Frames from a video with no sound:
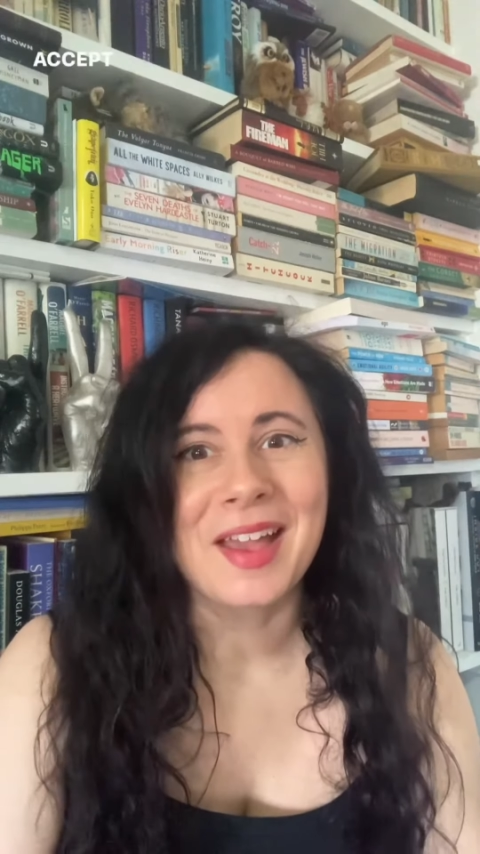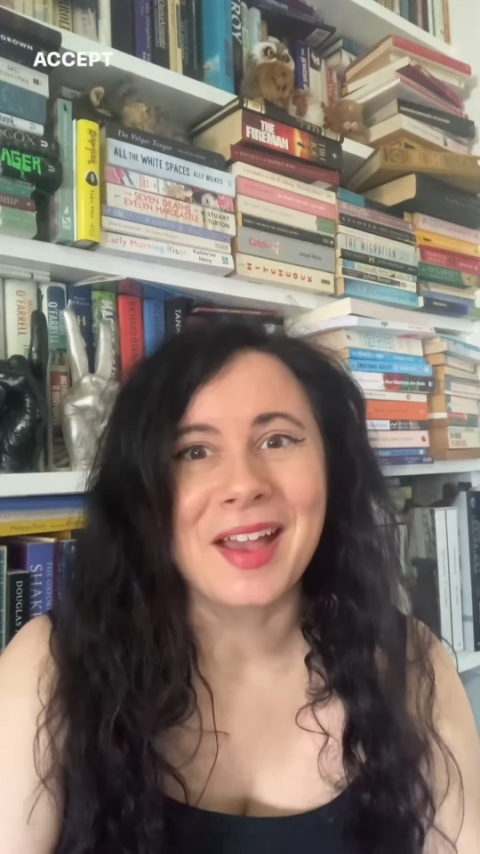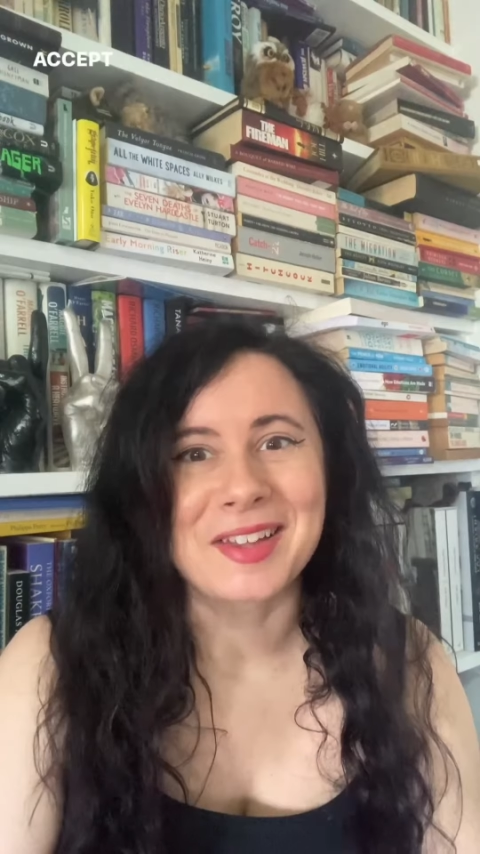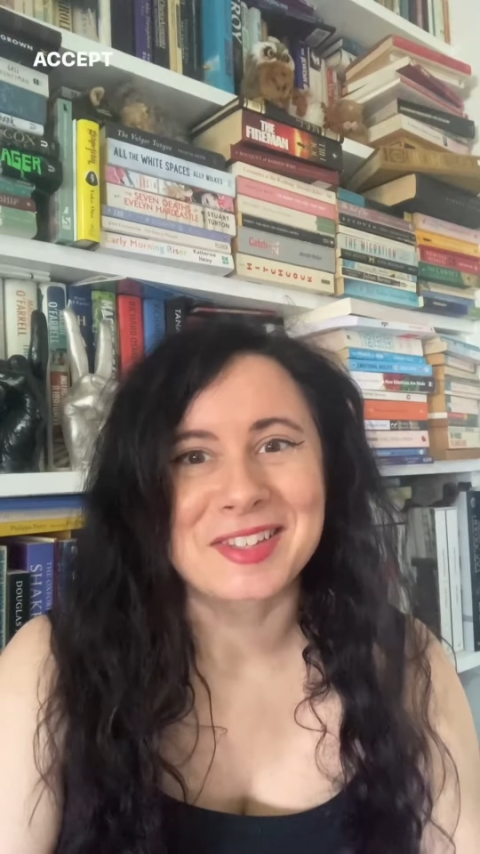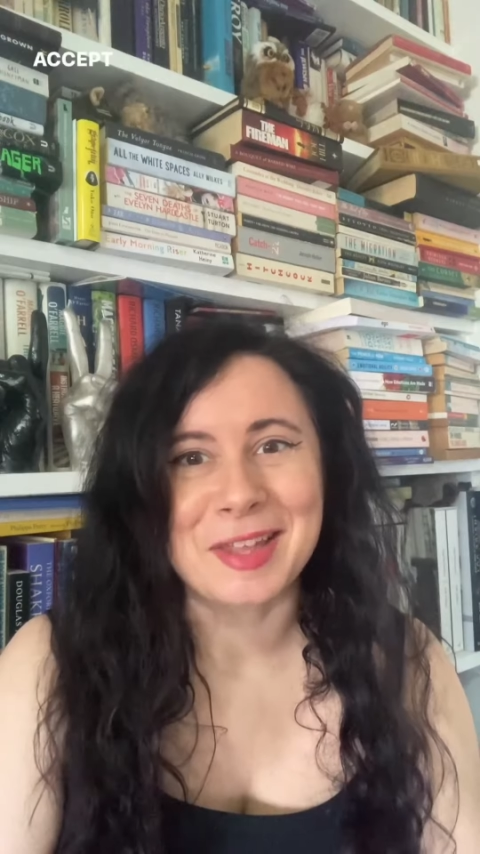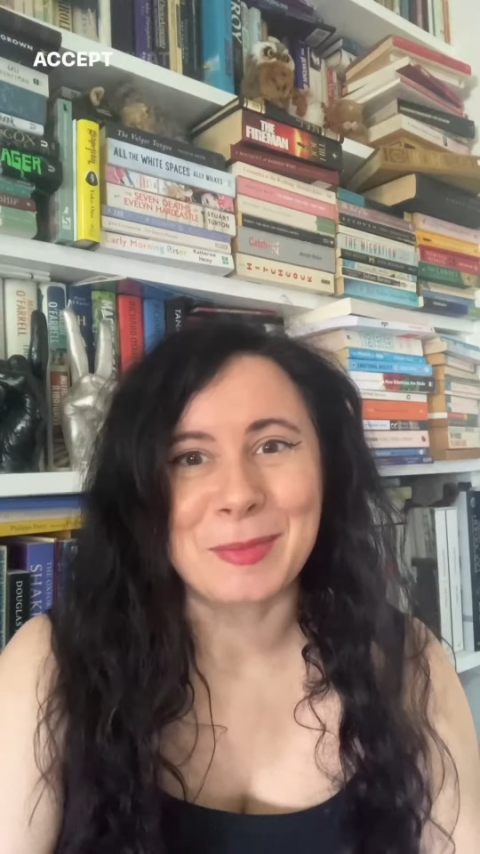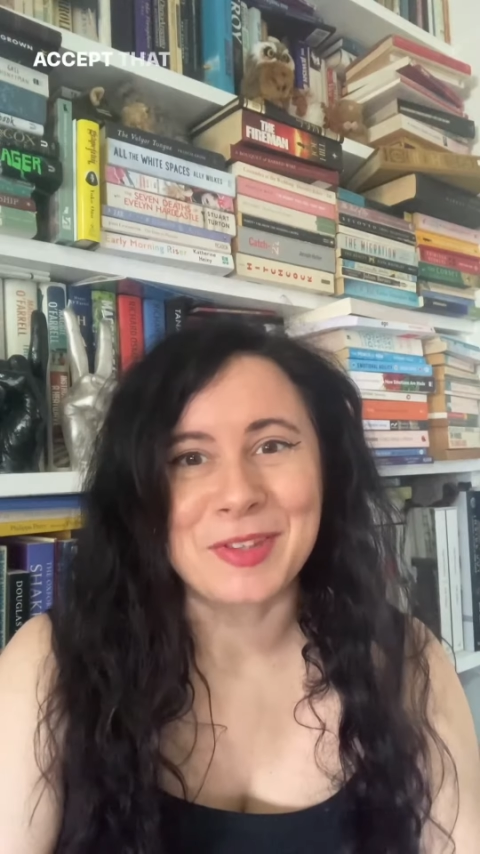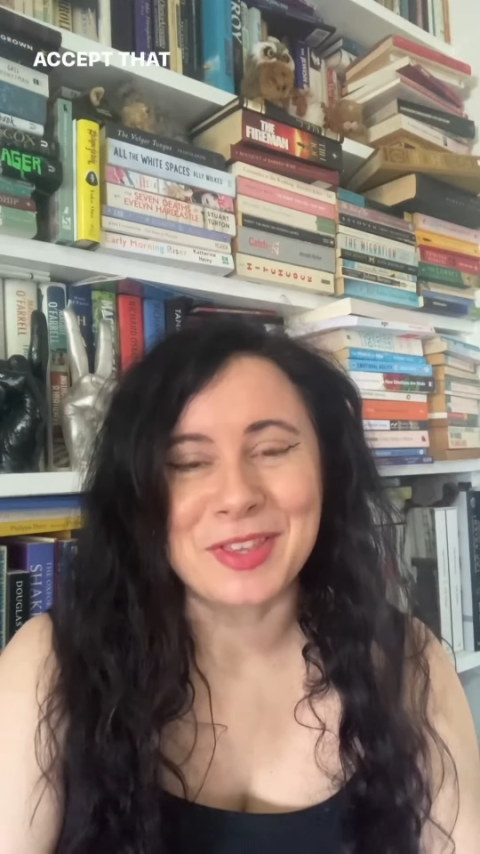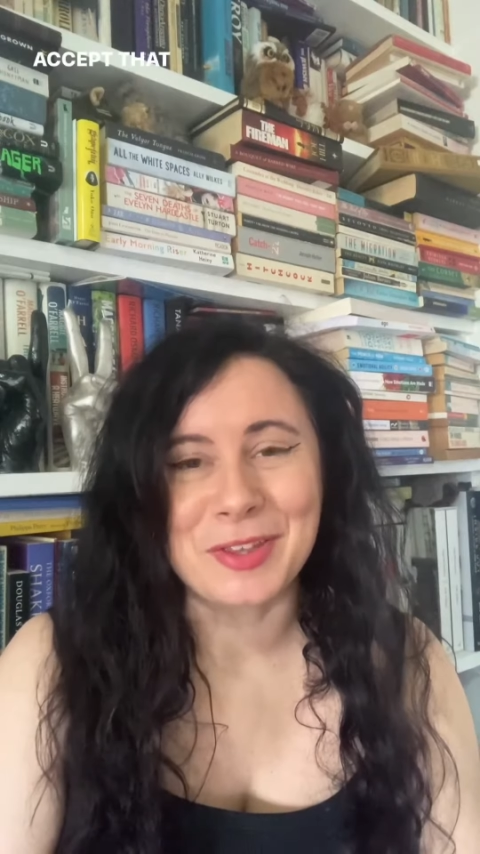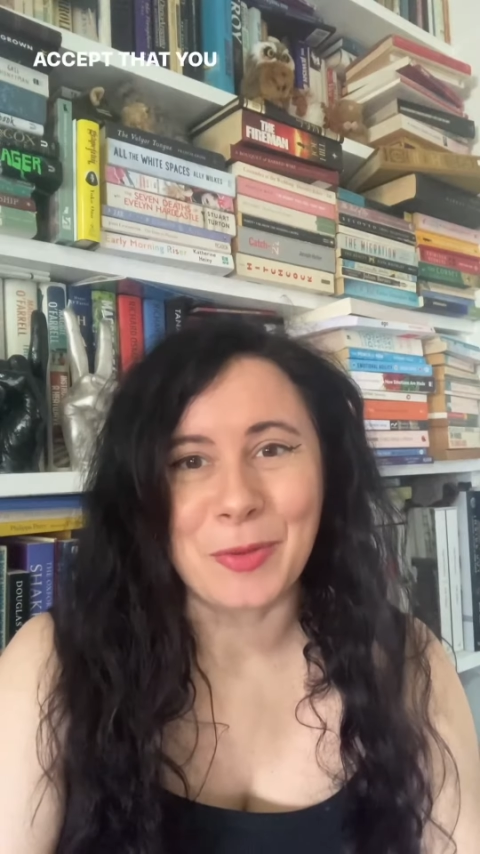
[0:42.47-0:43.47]
Accept
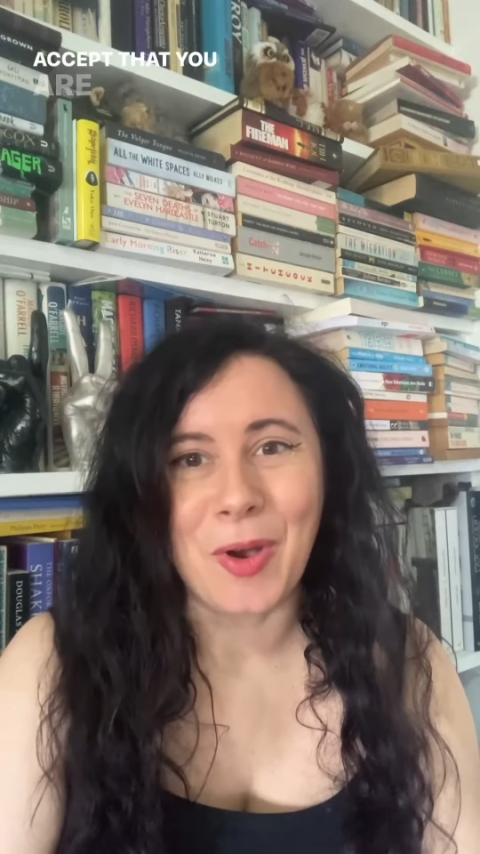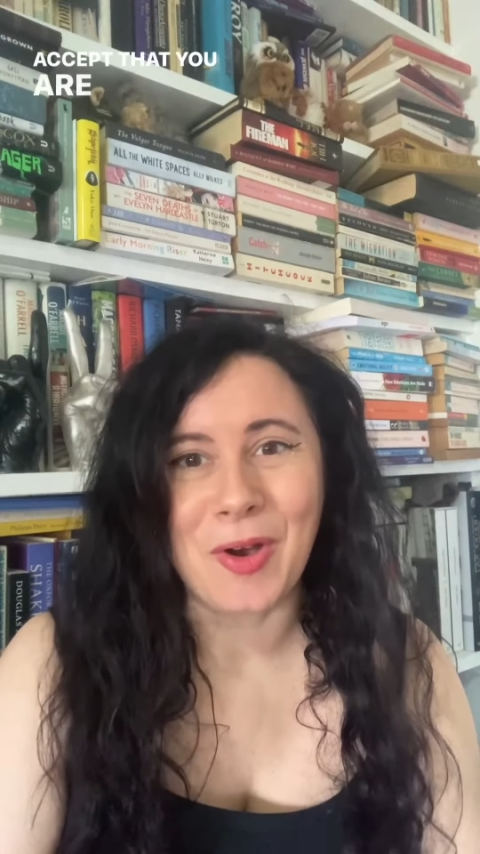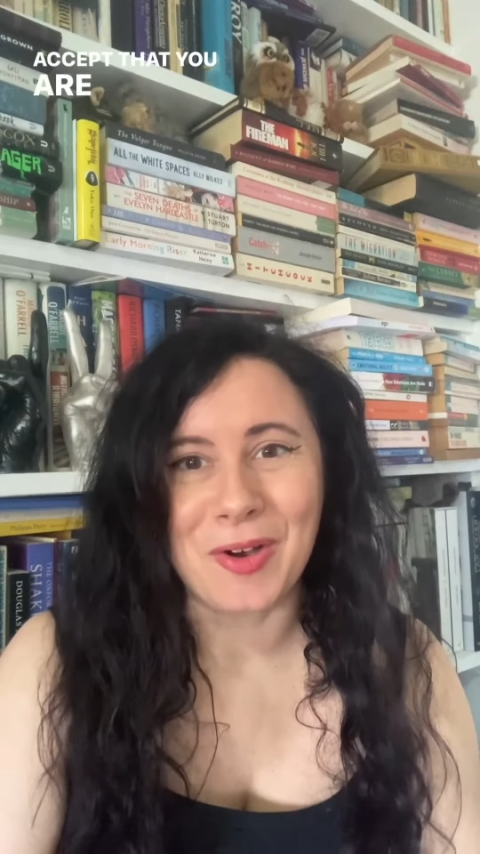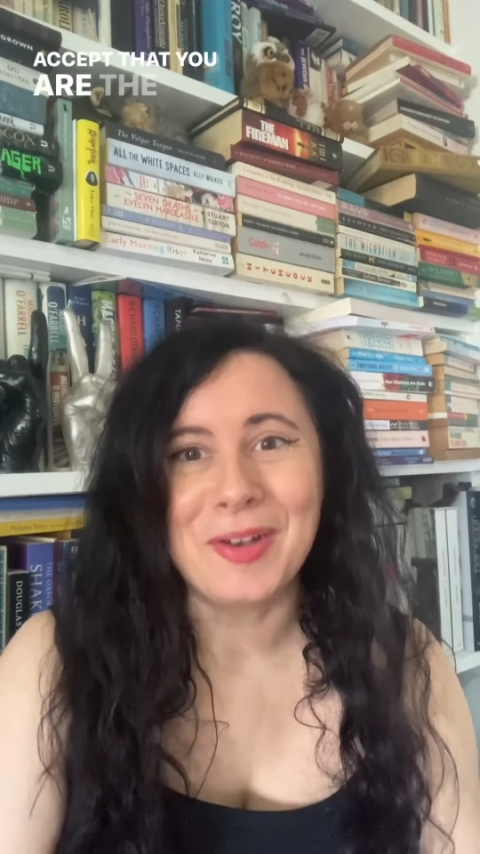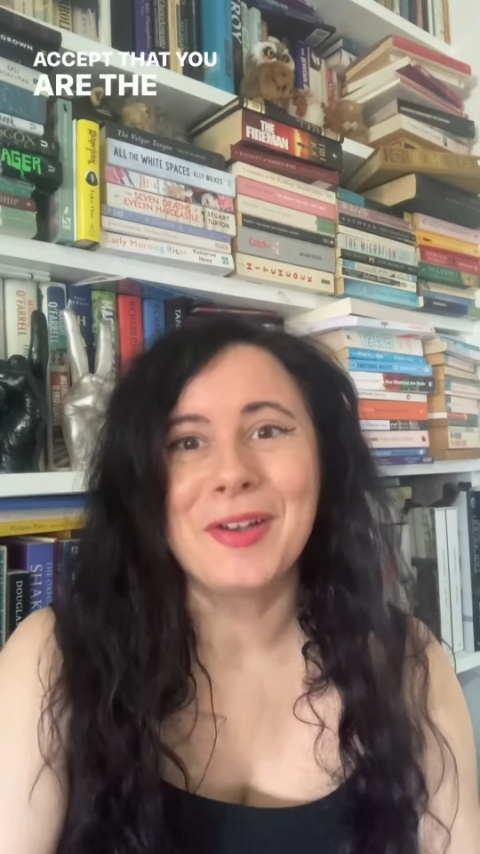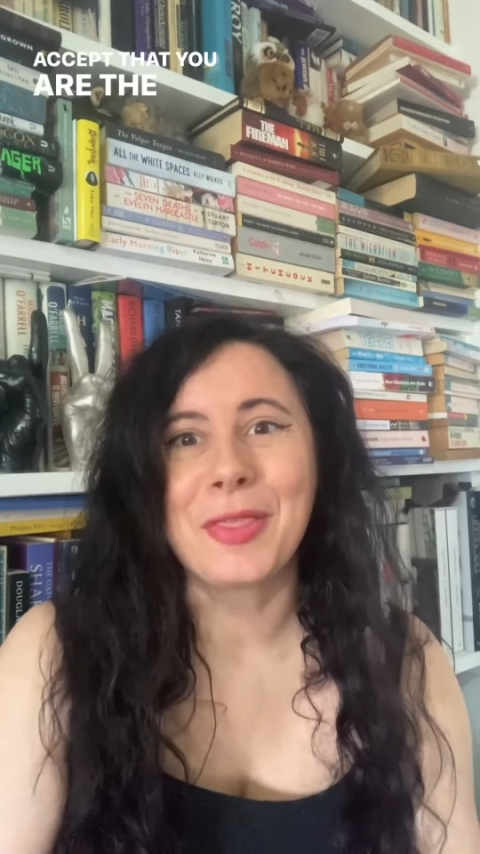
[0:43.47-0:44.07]
that you are